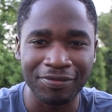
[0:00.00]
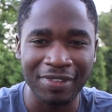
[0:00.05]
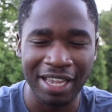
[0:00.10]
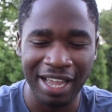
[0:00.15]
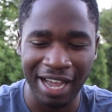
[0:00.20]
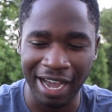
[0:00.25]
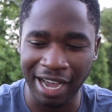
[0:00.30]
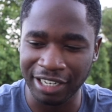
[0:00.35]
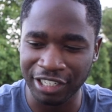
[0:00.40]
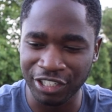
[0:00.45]

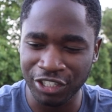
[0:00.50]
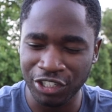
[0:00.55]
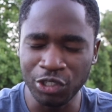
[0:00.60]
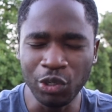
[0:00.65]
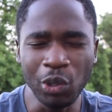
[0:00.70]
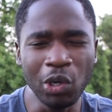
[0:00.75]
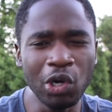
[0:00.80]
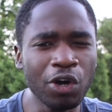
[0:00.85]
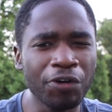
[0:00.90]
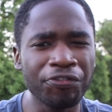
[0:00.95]
And
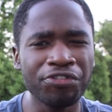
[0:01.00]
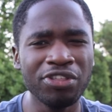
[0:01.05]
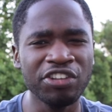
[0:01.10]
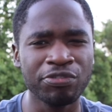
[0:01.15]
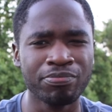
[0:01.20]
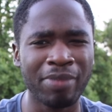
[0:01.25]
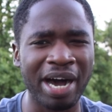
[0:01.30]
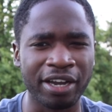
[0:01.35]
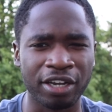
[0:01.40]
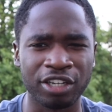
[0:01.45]
you love these
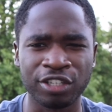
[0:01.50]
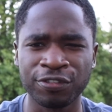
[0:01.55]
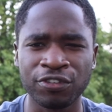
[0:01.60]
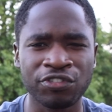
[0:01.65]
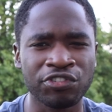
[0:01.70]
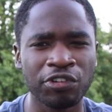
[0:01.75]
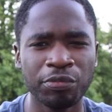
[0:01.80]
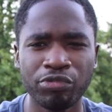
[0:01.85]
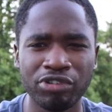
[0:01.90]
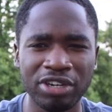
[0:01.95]
maggots for
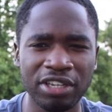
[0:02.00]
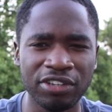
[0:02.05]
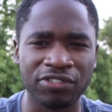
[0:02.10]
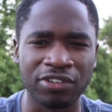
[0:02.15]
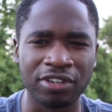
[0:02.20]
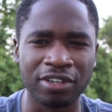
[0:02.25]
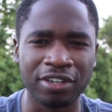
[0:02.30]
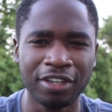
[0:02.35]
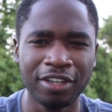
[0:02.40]
some reason.